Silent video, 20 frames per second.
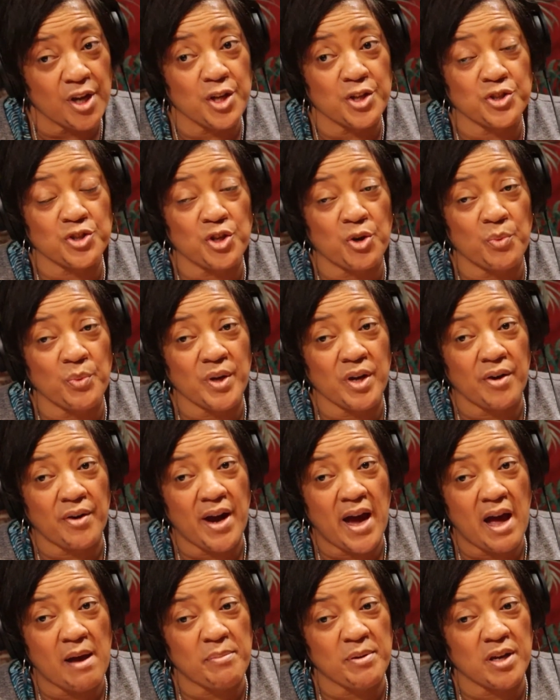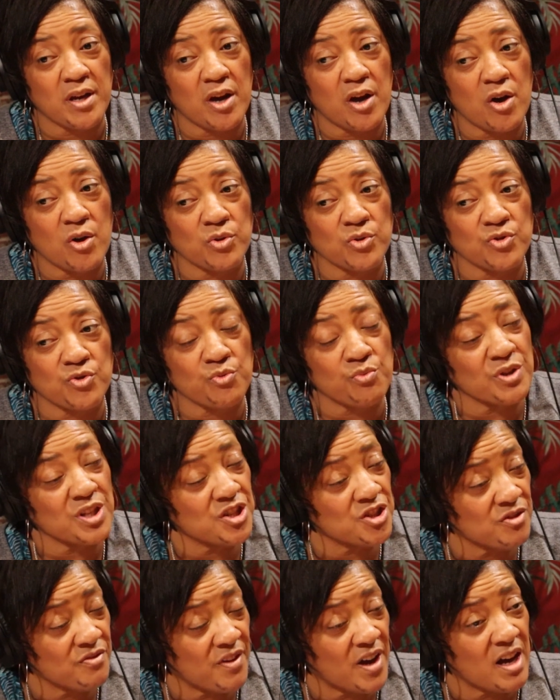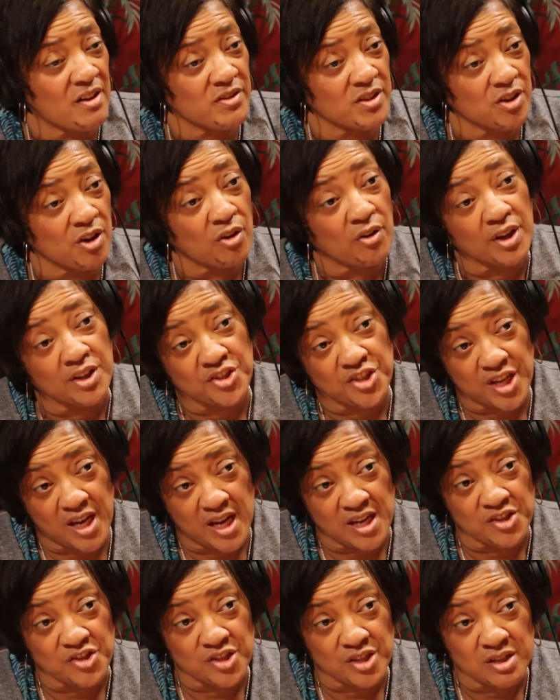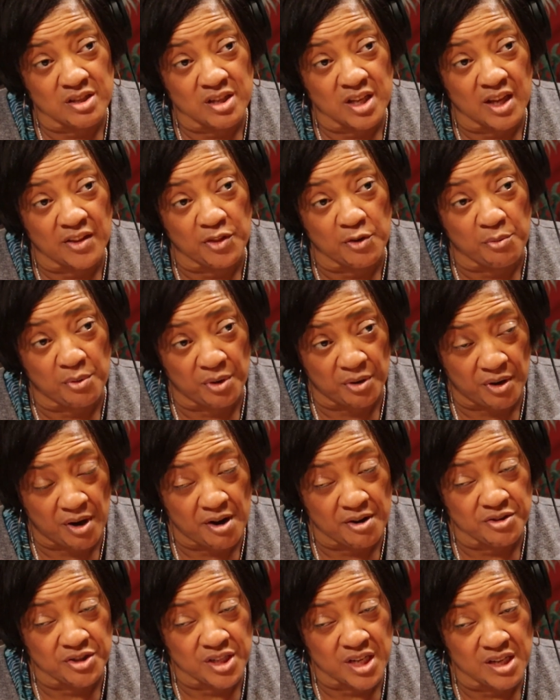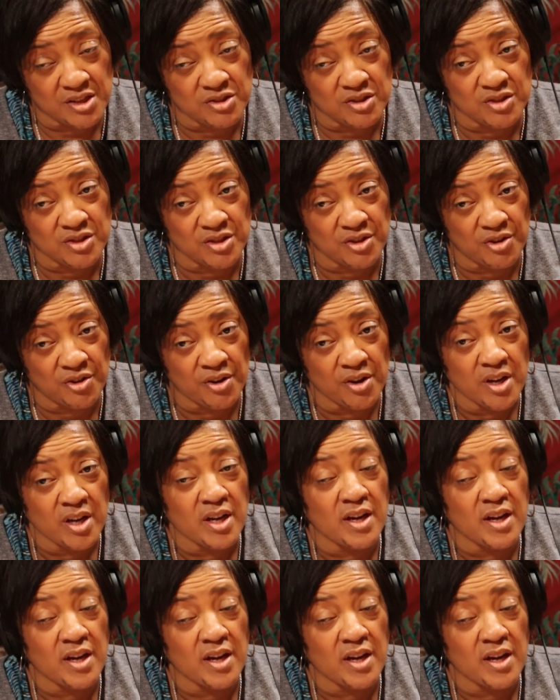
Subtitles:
So we are happy to host Region 5 Adult Education at the Roanoke Higher Education Center.